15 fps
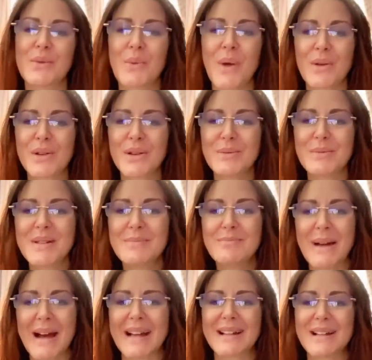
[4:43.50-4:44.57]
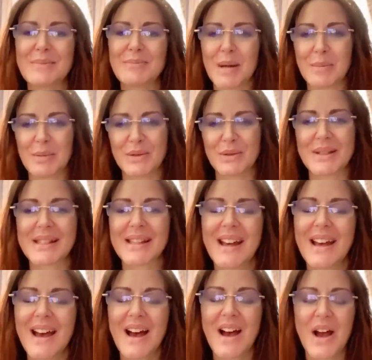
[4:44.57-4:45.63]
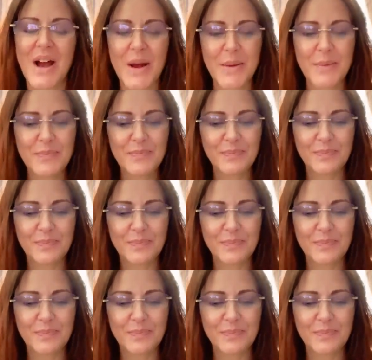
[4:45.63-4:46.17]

welcome back, Bubbles. I